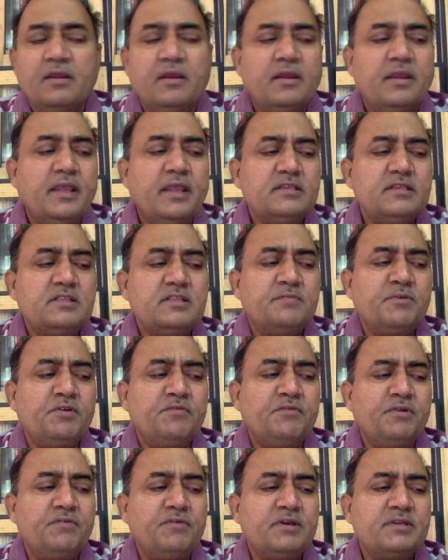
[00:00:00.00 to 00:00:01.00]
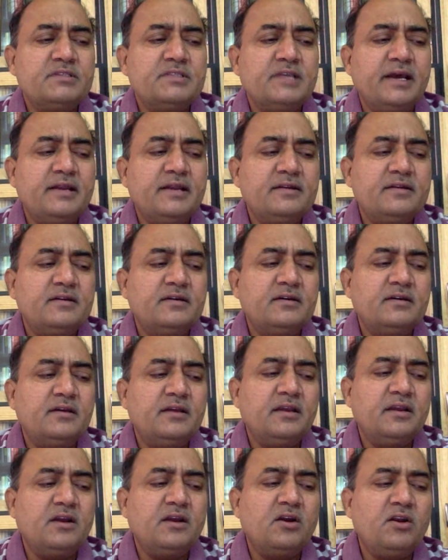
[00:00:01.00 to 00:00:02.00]
Case number one was that,
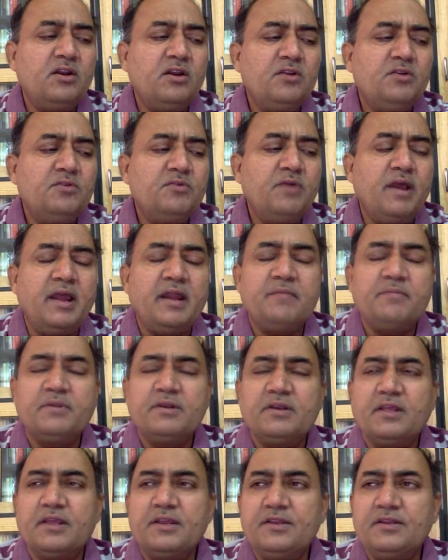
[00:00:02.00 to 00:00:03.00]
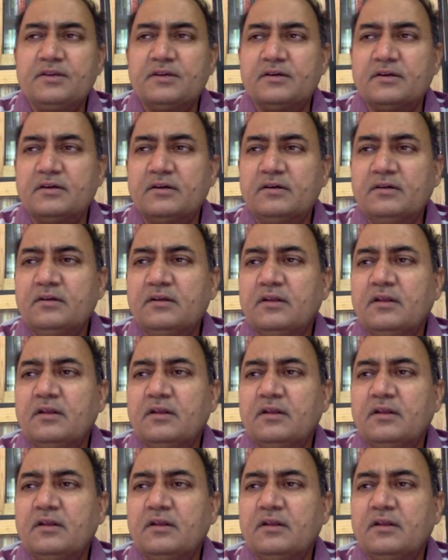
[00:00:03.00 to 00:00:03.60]
according to Edmund Gettier,